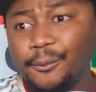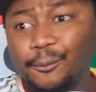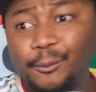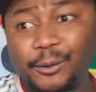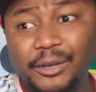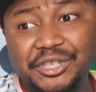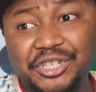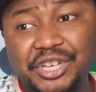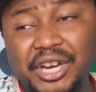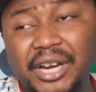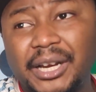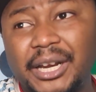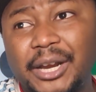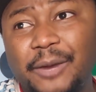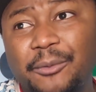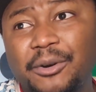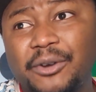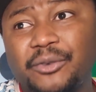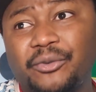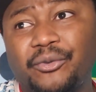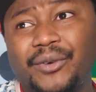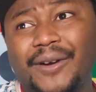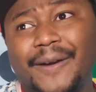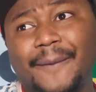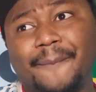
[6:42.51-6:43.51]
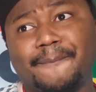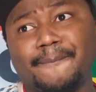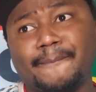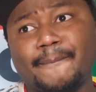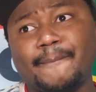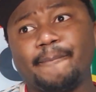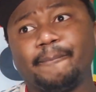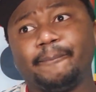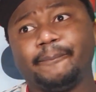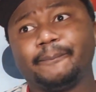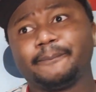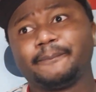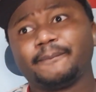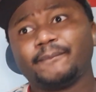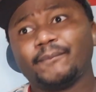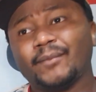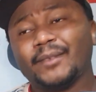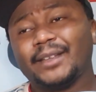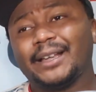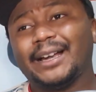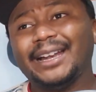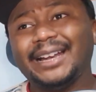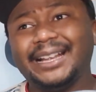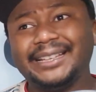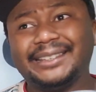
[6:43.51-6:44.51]
We genuinely would, fam.
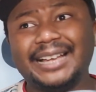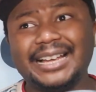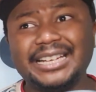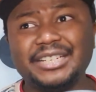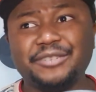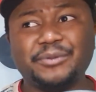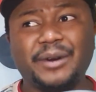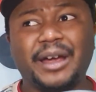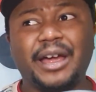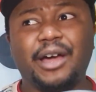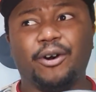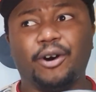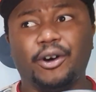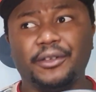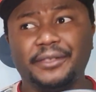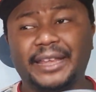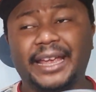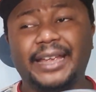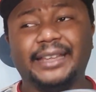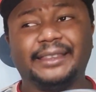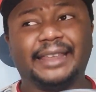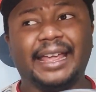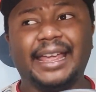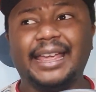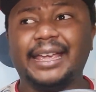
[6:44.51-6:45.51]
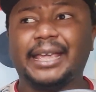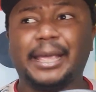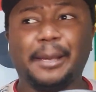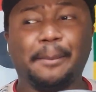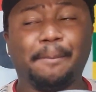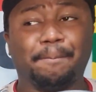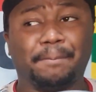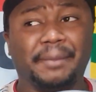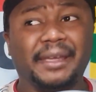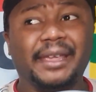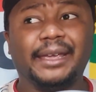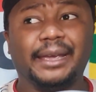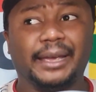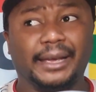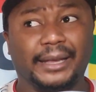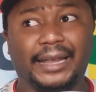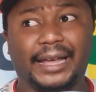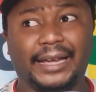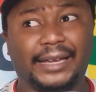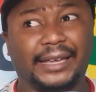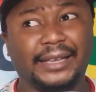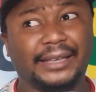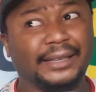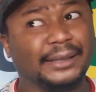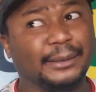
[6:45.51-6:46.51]
Galatasaray, on their day, can beat it.
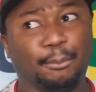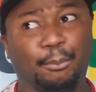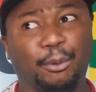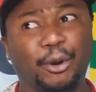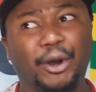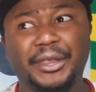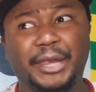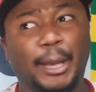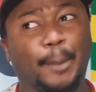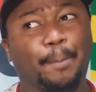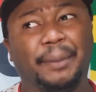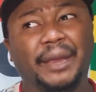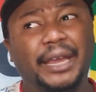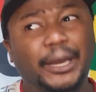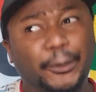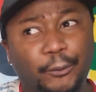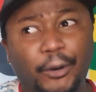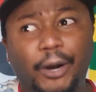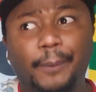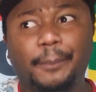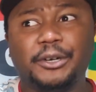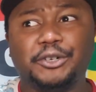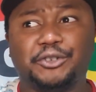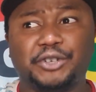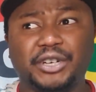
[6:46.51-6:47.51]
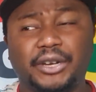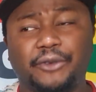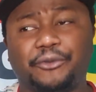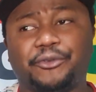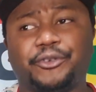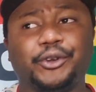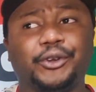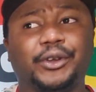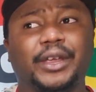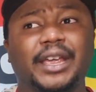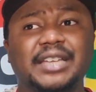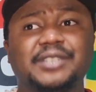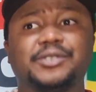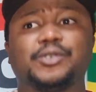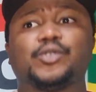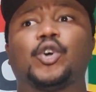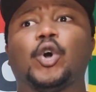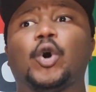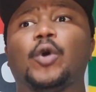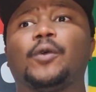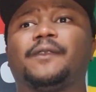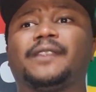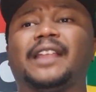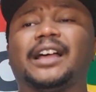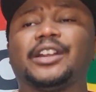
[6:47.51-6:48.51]
Like, bro, they beat Real Madrid a few years
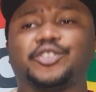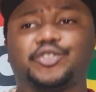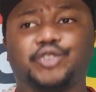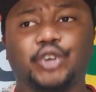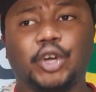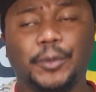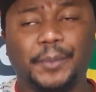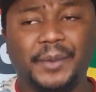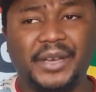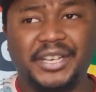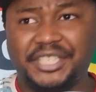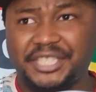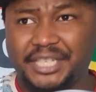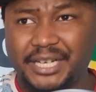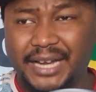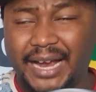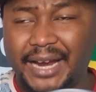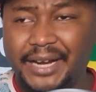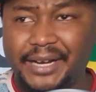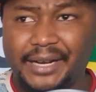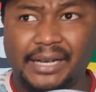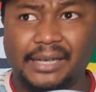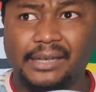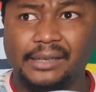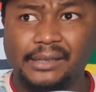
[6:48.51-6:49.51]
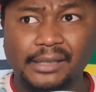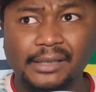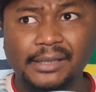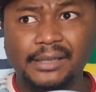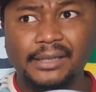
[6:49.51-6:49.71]
ago with, like, Drogba and Schneider.